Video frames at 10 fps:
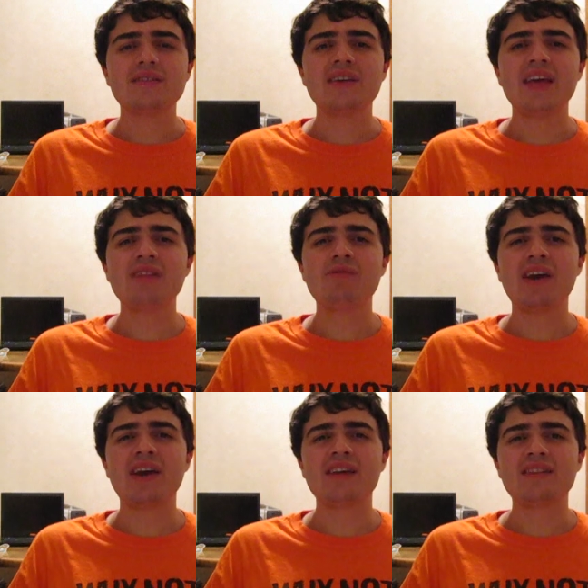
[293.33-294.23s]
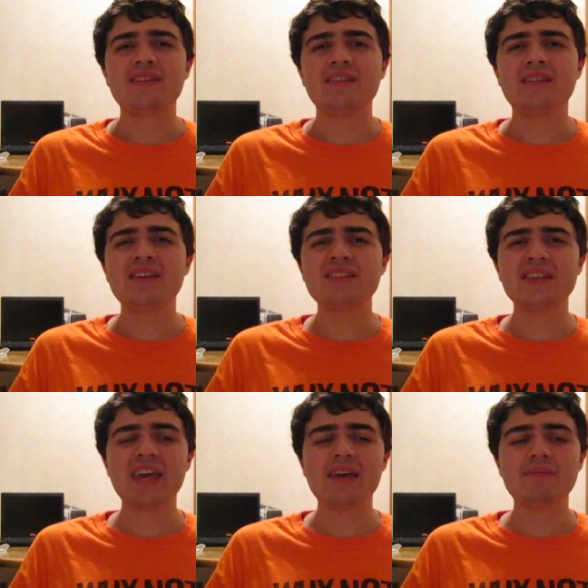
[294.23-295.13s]
Anyway, this
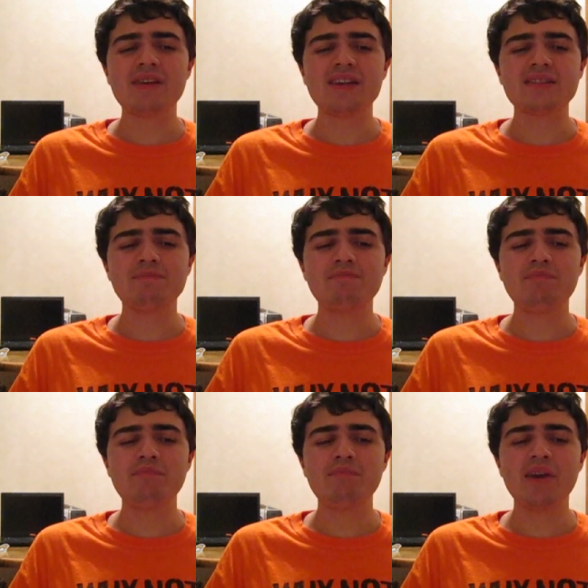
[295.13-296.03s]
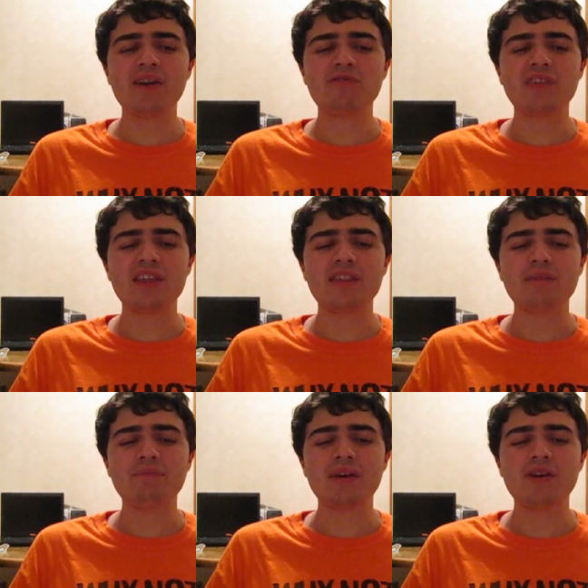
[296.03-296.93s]
game is bigger than
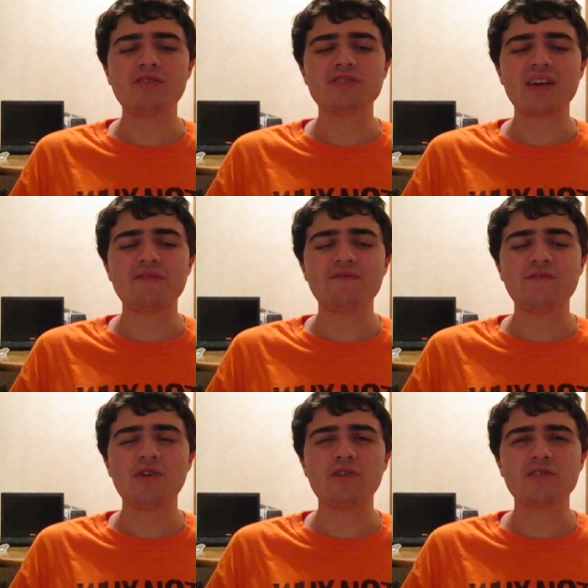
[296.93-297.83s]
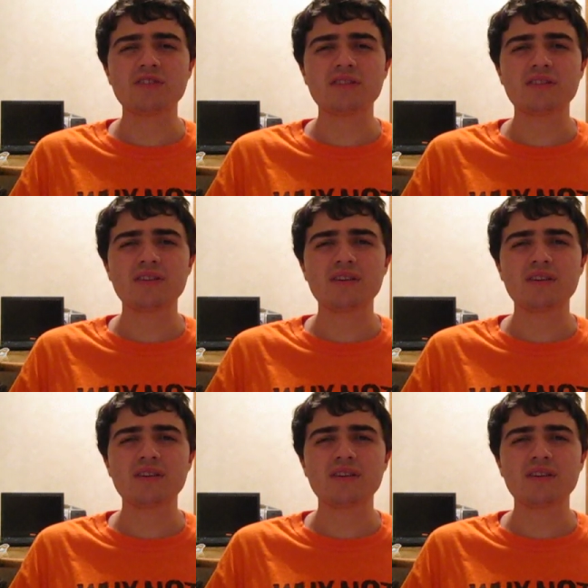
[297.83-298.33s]
it appears at first.